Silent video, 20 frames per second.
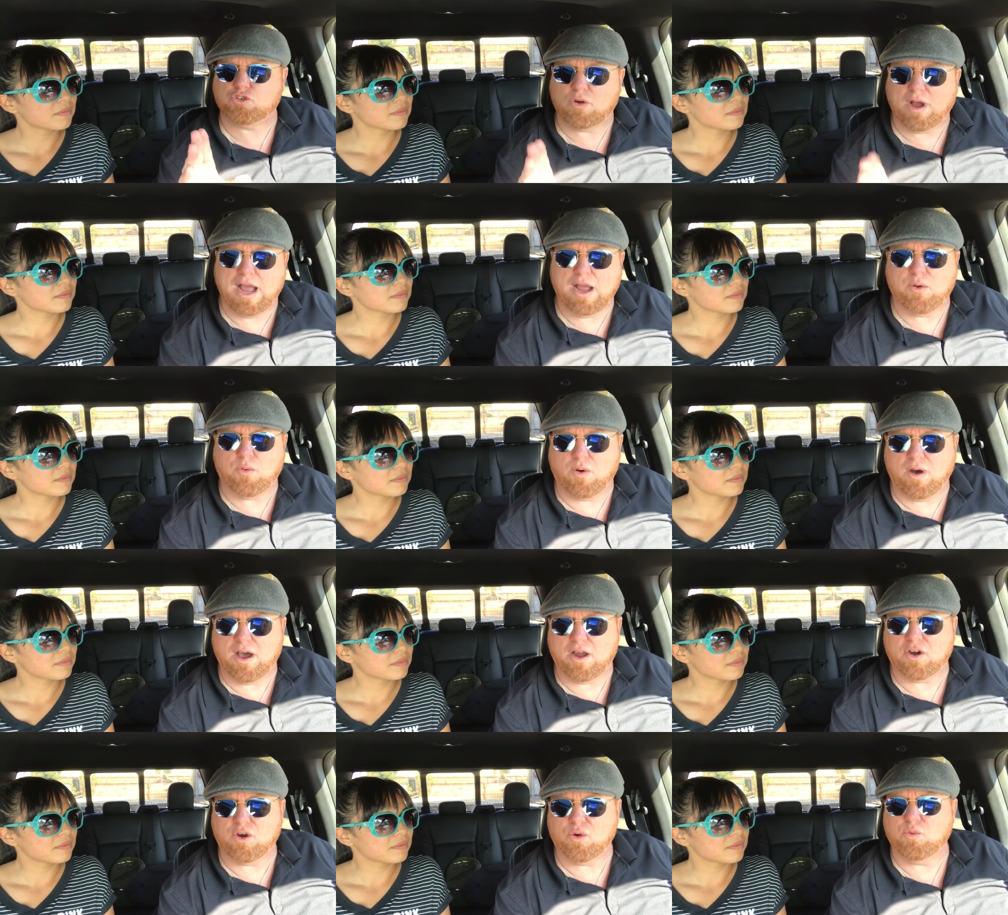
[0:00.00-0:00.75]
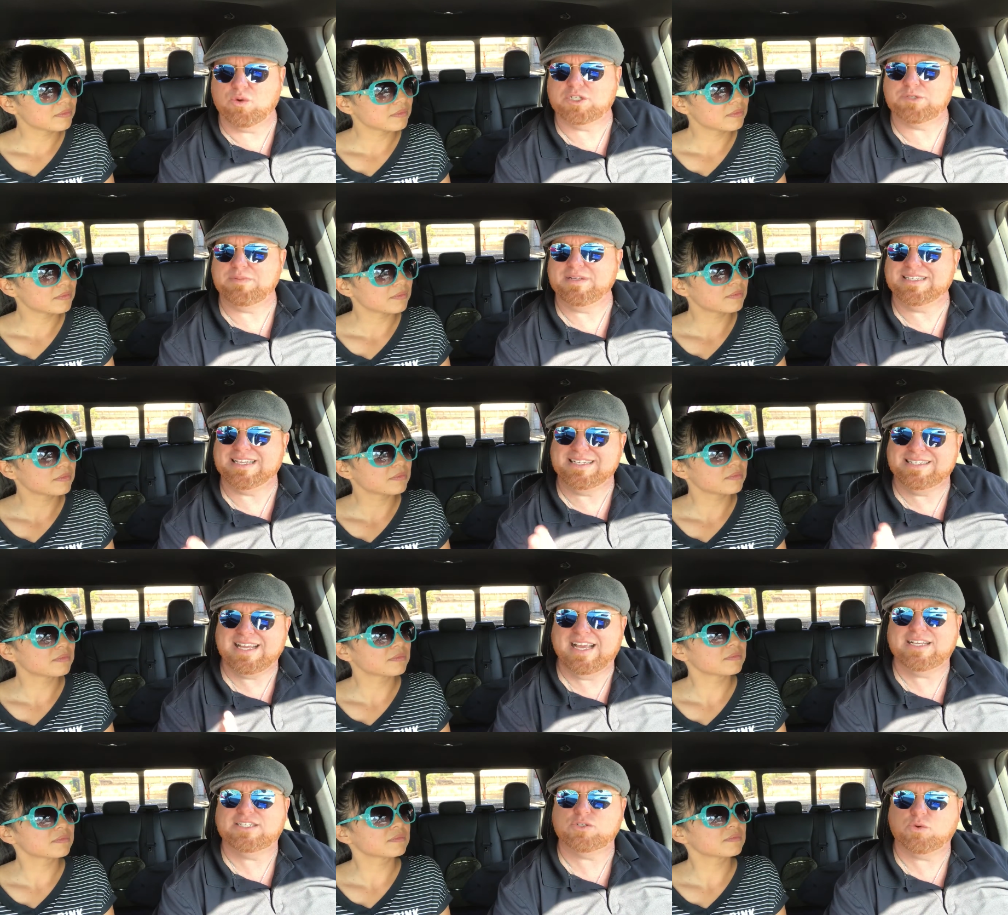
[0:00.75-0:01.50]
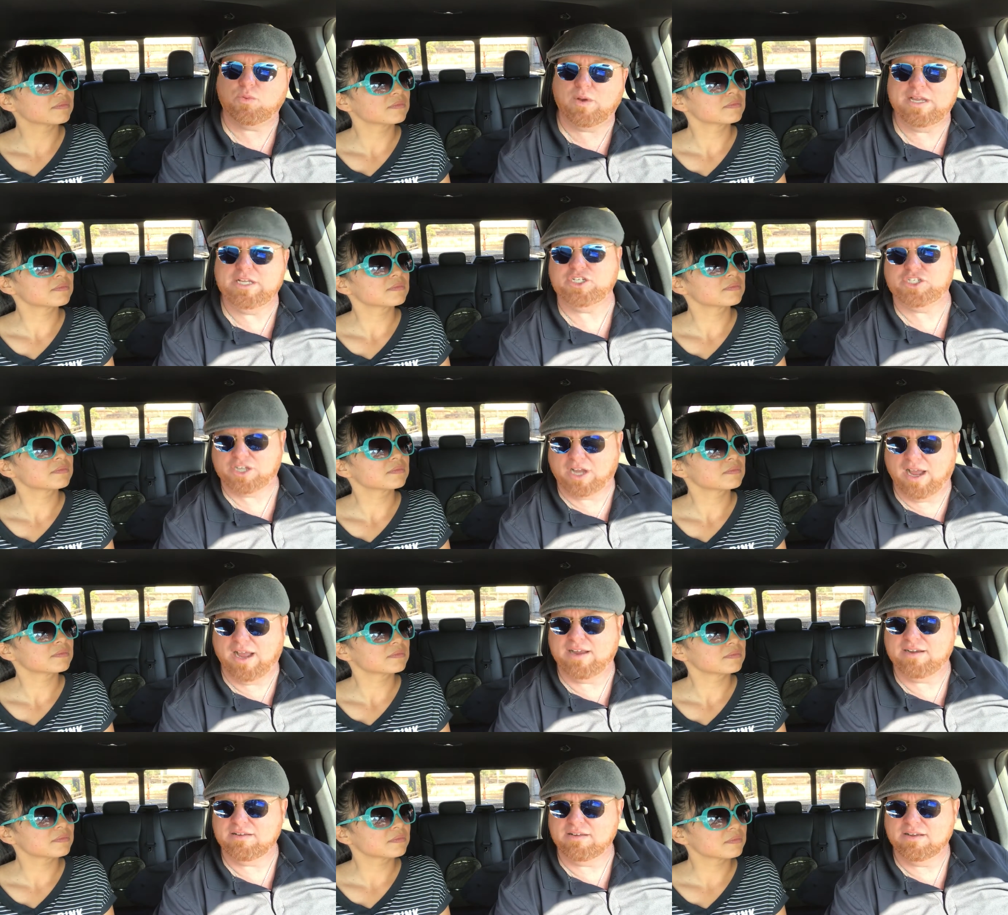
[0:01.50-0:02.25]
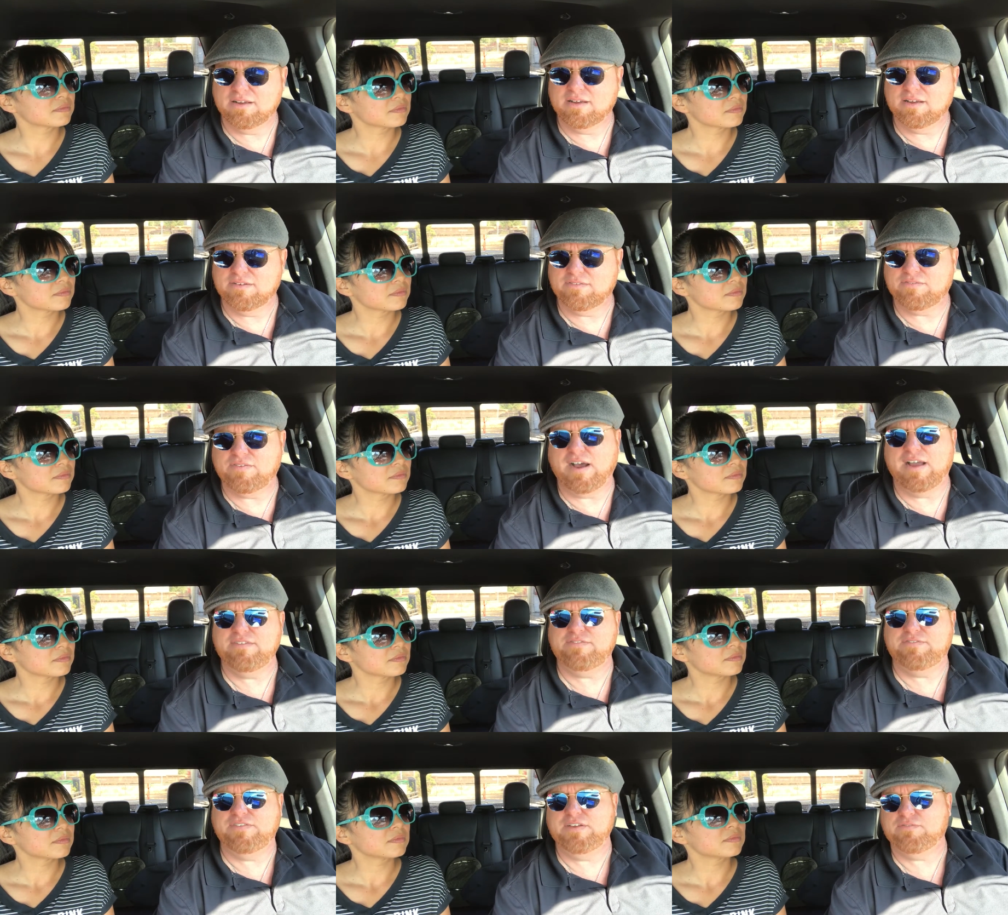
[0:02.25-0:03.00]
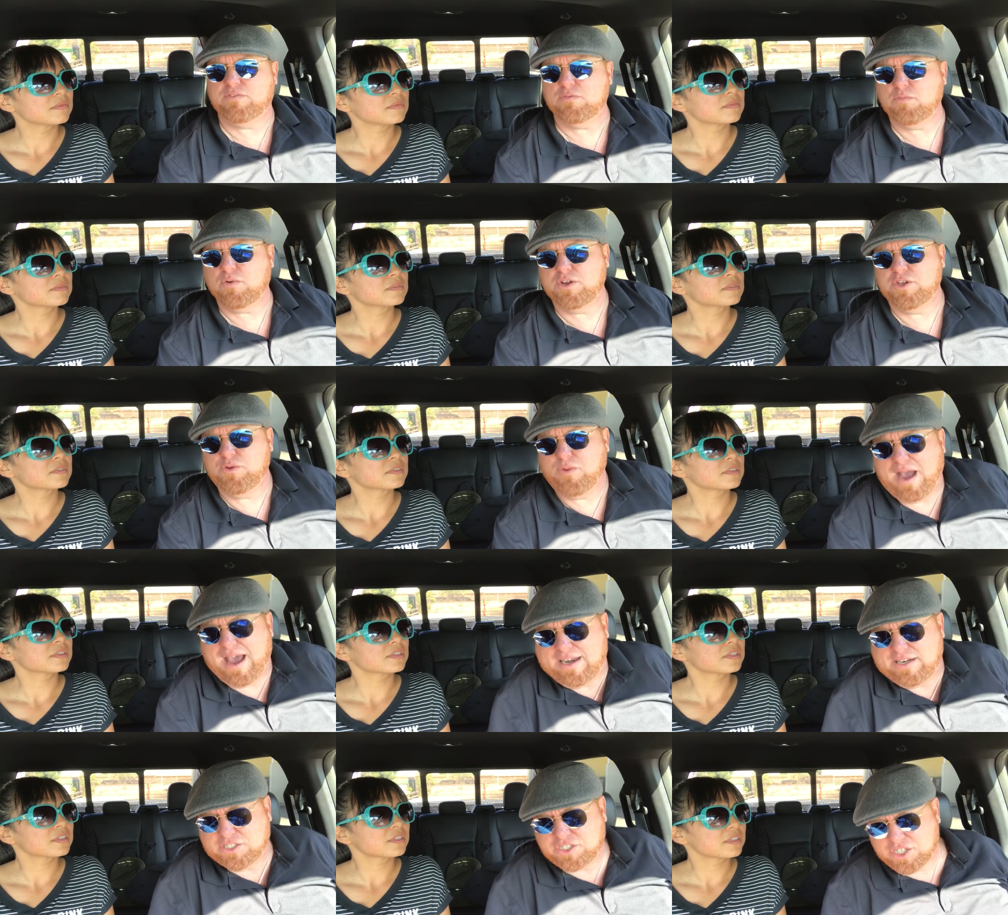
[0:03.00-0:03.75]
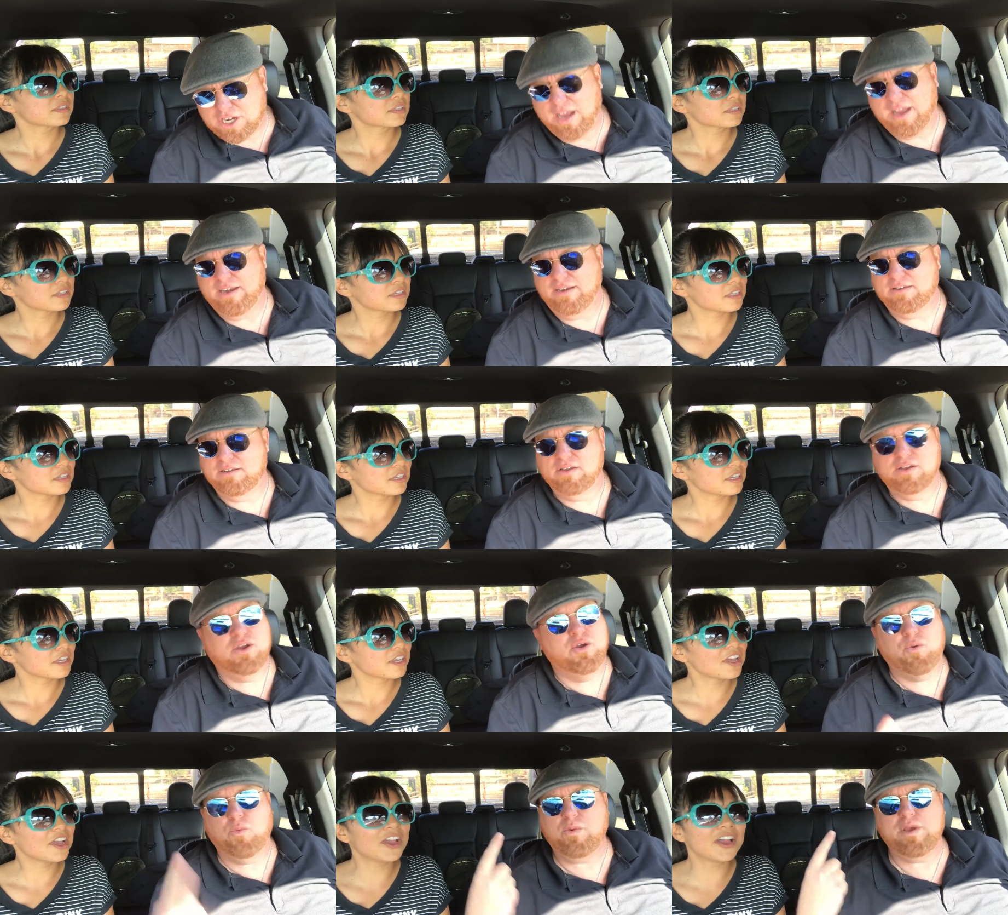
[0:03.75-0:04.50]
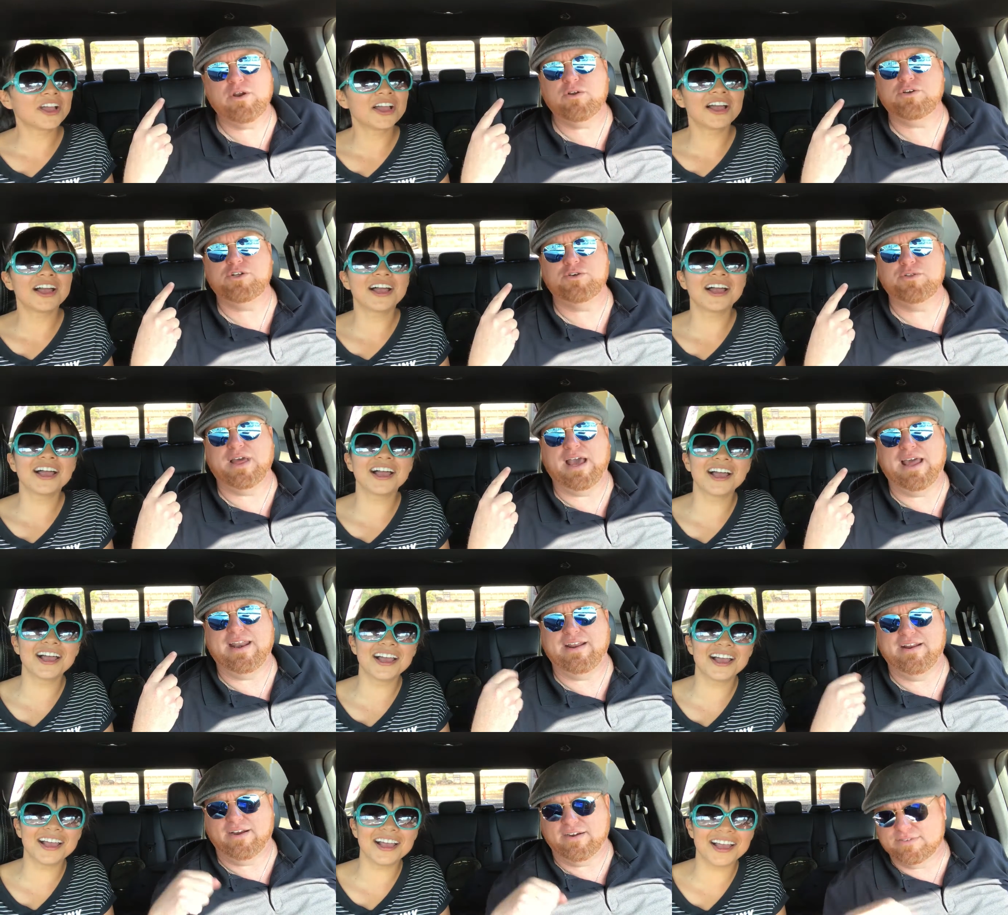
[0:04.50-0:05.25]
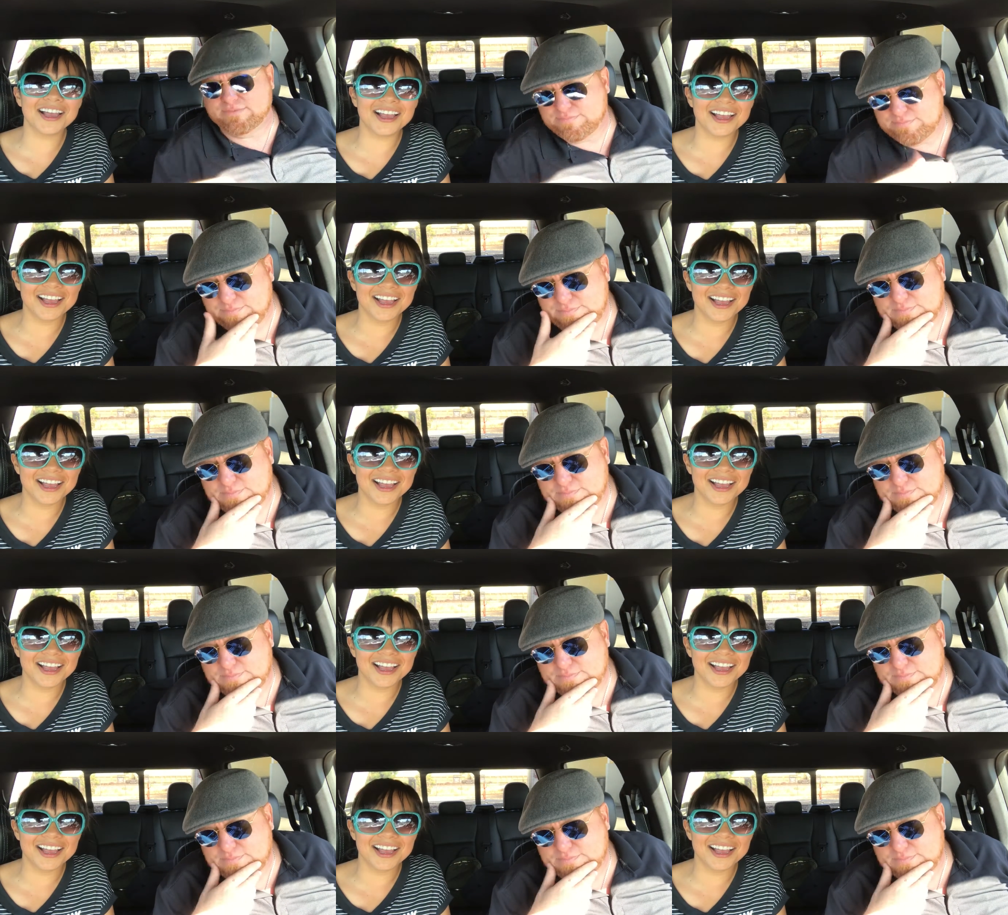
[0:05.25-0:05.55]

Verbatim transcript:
Speaker 1: dry water, which means it takes away shine five feet from where you added shine. We don't do that here.